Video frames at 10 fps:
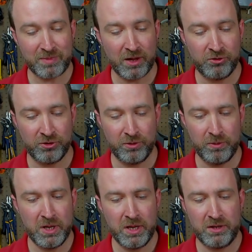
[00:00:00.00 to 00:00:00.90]
So
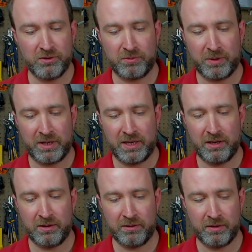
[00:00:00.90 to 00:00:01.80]
this right
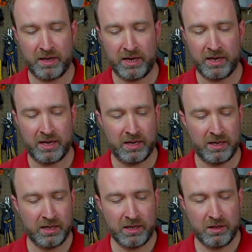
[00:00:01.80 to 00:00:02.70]
here, I
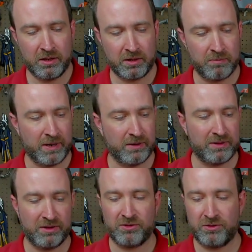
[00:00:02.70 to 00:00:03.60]
compared
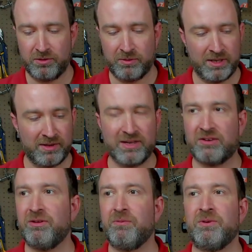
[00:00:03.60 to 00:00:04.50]
these two, and this
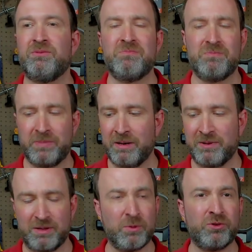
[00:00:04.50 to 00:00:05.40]
actually was probably
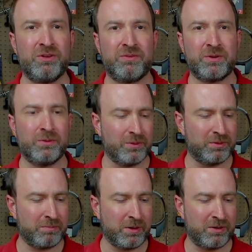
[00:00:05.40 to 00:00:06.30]
the most difficult
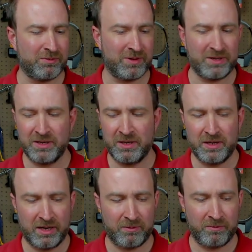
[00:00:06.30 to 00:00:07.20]
part of it.
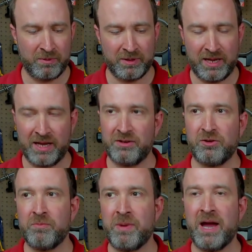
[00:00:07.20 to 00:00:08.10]
I really had to
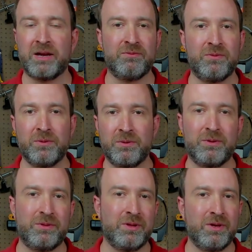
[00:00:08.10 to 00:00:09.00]
go back and forth,